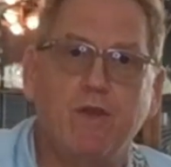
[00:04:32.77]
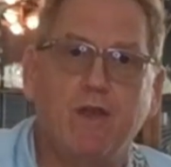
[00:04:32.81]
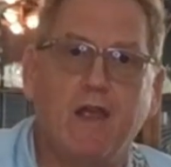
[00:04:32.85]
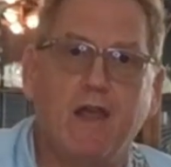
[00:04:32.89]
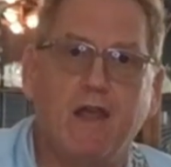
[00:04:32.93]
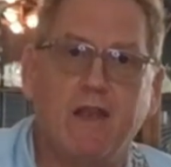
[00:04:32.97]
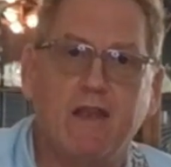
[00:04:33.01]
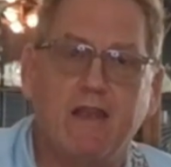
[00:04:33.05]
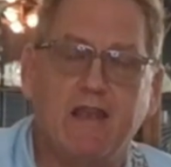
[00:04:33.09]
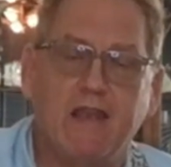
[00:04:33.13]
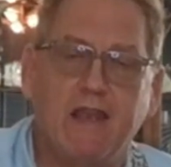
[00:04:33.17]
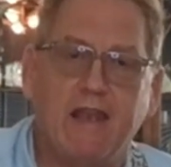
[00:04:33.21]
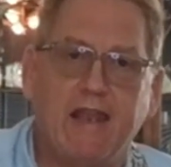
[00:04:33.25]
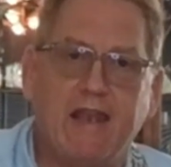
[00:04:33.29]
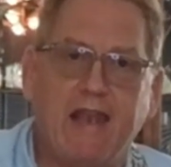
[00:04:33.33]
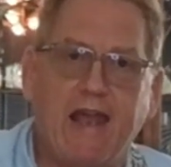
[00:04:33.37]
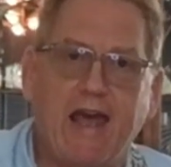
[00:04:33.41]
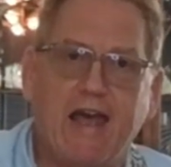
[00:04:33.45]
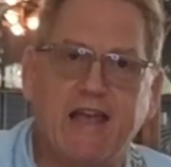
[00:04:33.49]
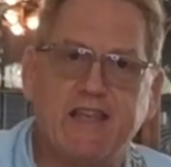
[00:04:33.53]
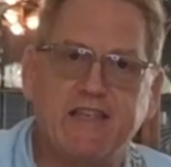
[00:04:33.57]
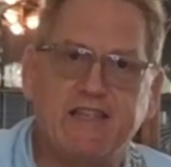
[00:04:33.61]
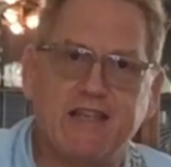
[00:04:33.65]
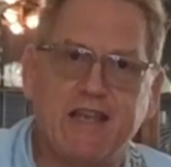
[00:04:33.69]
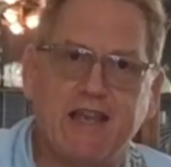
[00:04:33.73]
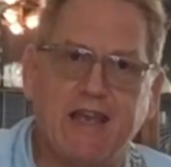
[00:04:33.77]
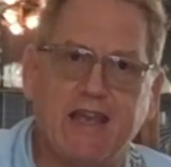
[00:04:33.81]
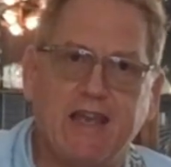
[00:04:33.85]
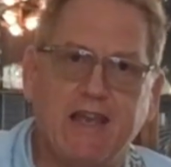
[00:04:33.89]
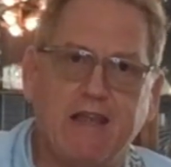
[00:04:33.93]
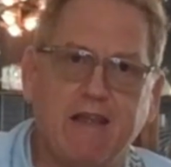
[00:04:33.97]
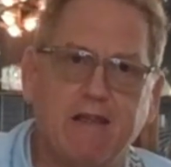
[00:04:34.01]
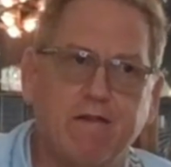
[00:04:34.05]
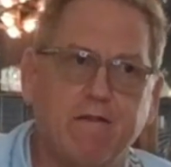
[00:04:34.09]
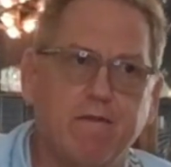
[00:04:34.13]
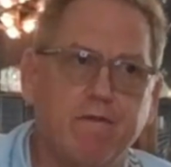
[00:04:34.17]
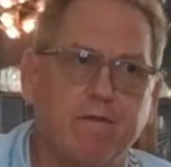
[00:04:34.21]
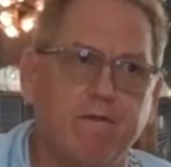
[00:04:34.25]
it has
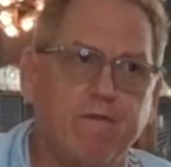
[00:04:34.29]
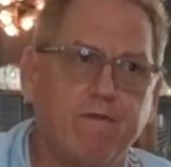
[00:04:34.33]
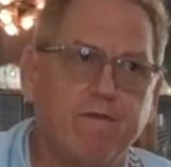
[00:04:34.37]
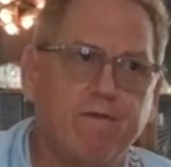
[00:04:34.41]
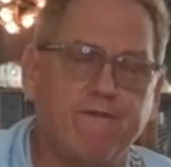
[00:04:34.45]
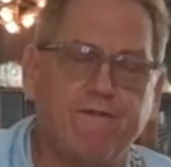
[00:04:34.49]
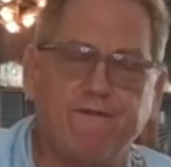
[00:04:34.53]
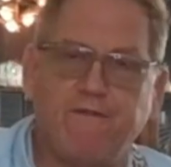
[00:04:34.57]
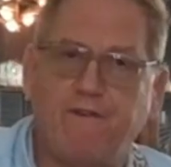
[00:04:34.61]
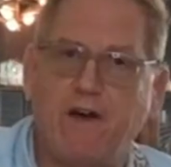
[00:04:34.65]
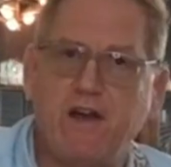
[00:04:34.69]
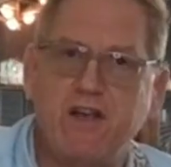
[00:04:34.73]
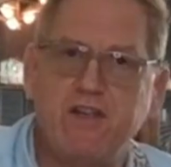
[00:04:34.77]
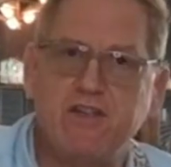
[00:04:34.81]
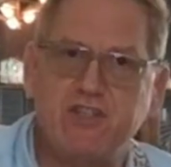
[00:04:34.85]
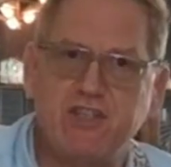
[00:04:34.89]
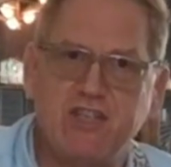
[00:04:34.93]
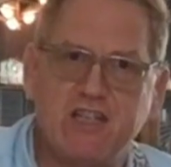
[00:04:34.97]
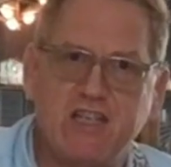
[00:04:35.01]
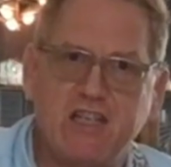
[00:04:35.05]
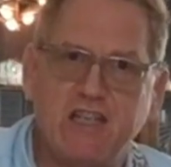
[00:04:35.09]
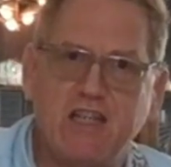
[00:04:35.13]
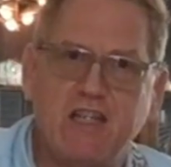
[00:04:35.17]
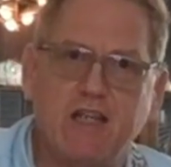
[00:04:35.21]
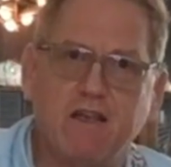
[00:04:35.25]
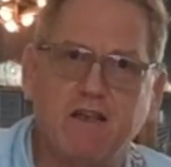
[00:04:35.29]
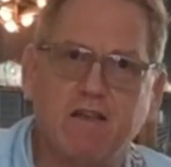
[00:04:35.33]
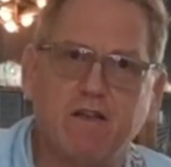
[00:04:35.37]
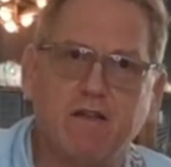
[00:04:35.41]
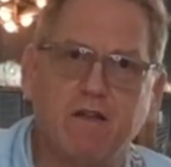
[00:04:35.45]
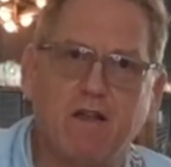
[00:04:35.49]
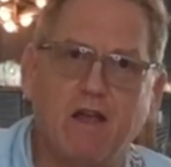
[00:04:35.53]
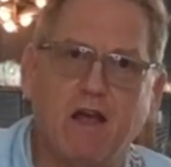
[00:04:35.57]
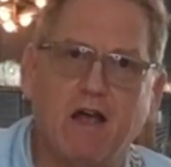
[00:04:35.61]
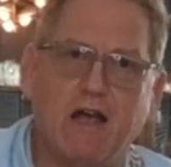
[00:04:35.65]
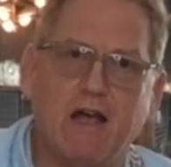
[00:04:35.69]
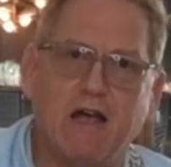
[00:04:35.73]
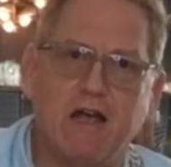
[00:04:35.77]
a fuzzy
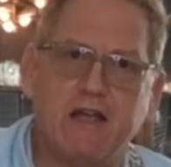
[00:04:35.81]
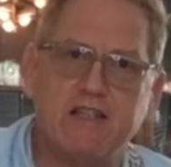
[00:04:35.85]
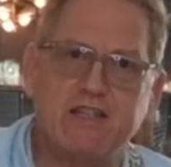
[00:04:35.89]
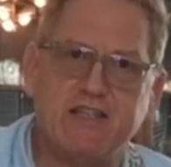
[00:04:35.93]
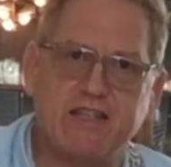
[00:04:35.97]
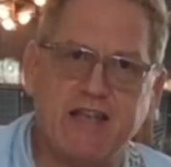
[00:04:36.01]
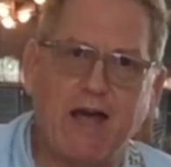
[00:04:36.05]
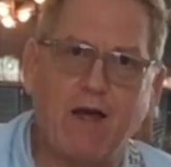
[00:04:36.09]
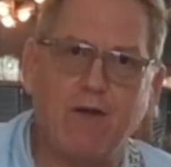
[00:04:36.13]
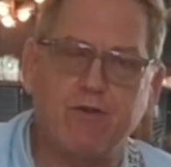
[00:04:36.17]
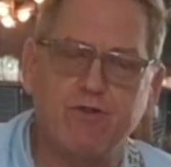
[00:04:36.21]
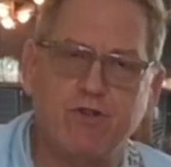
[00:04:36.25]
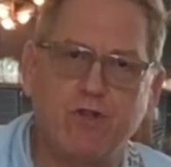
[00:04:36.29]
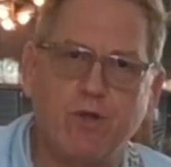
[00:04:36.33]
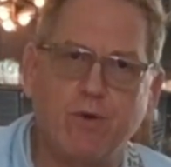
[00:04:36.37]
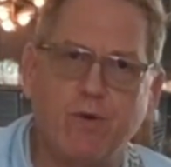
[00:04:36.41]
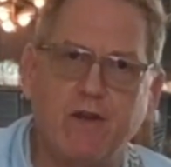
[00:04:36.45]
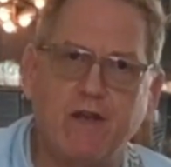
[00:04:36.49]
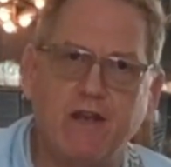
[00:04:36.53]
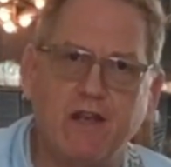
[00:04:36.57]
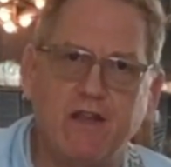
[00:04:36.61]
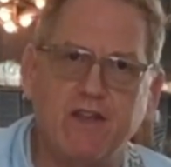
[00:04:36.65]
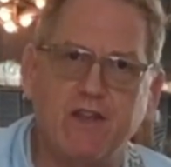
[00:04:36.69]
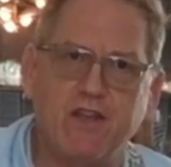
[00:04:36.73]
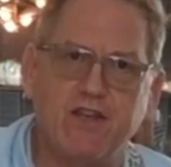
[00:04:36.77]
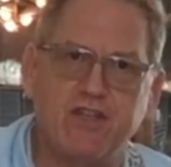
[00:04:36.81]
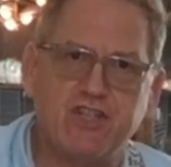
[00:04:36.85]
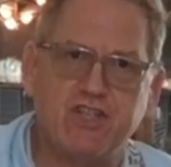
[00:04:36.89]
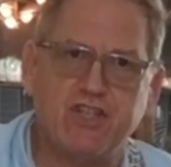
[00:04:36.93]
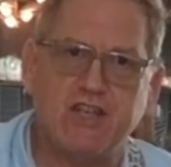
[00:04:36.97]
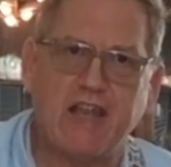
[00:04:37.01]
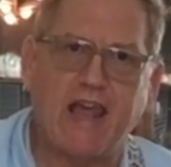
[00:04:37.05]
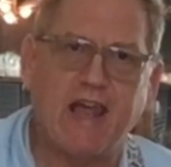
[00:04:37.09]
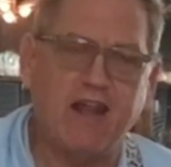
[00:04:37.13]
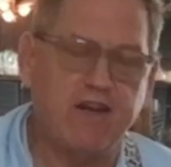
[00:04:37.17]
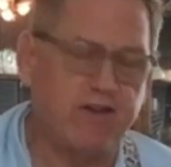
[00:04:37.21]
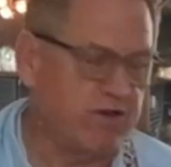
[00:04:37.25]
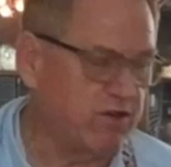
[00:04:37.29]
sound to it in the
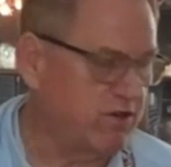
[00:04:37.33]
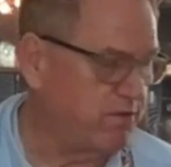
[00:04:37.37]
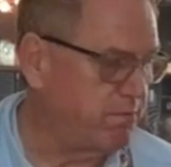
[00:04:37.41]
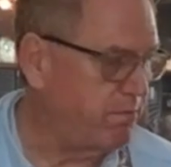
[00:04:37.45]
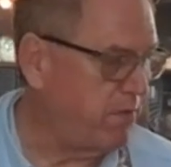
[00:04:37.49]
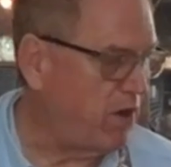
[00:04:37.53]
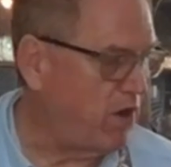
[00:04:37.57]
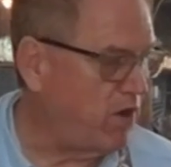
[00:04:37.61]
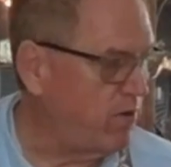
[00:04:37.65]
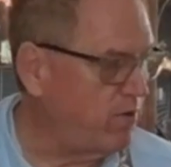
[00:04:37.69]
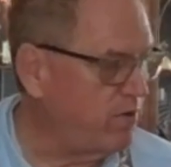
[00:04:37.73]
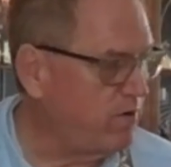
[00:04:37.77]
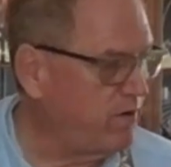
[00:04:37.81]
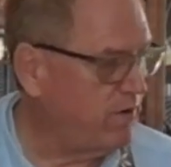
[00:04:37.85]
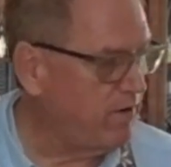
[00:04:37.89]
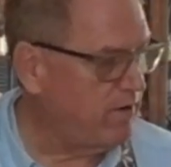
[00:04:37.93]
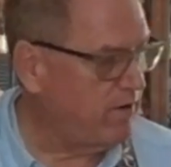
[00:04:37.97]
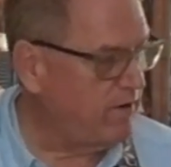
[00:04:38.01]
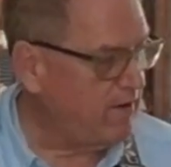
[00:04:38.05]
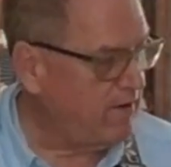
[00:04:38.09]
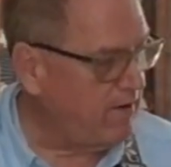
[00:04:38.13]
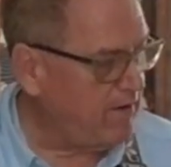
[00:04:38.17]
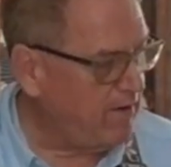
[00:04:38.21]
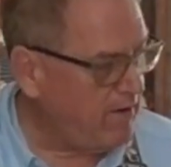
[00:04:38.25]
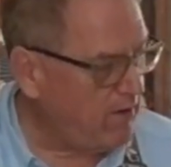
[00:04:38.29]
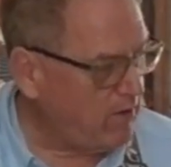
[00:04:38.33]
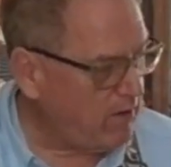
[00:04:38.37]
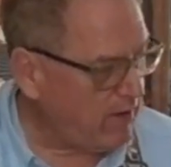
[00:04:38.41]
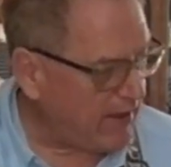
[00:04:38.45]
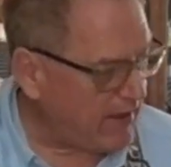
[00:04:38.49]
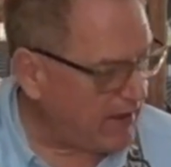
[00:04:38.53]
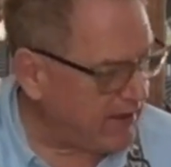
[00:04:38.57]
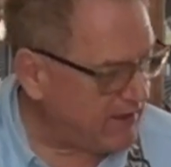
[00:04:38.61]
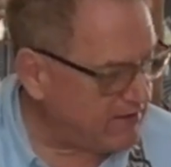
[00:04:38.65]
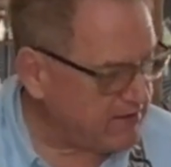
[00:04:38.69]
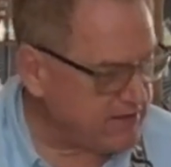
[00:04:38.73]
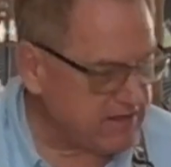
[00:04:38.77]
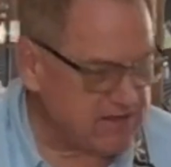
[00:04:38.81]
standard mode,
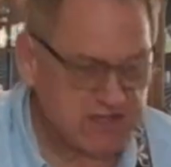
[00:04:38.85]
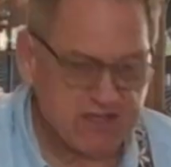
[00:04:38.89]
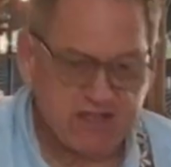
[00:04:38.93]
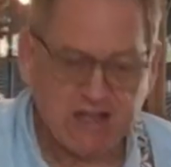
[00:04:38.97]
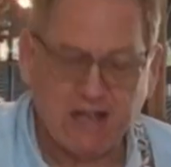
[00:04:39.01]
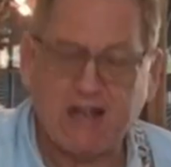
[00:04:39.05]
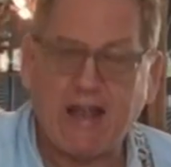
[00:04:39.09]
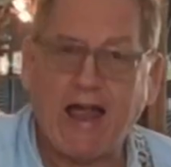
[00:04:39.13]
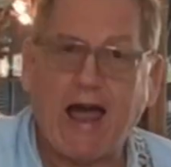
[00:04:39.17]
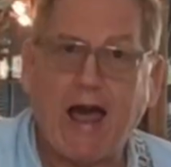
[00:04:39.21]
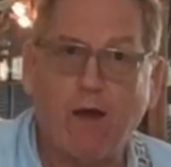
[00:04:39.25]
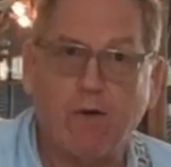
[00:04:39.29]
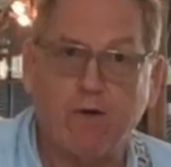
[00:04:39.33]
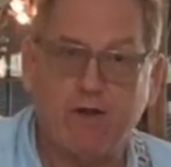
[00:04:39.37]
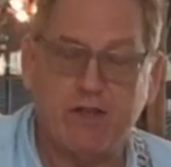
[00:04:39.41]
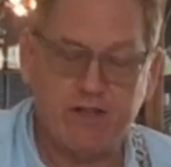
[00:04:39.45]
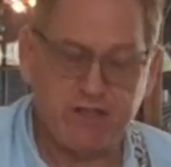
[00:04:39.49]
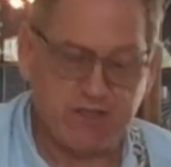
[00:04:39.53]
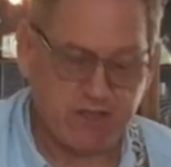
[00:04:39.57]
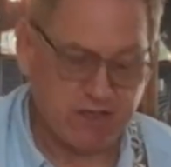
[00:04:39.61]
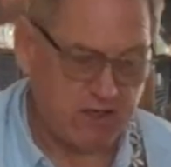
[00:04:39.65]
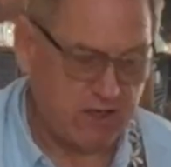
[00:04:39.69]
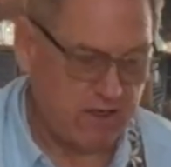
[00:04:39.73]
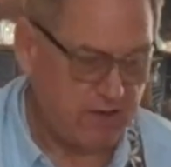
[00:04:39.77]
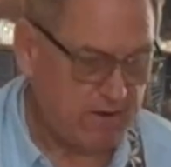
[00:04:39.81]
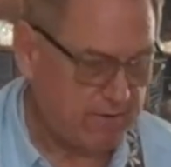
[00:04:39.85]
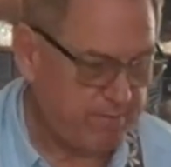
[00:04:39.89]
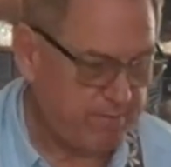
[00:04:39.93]
and is the loudest.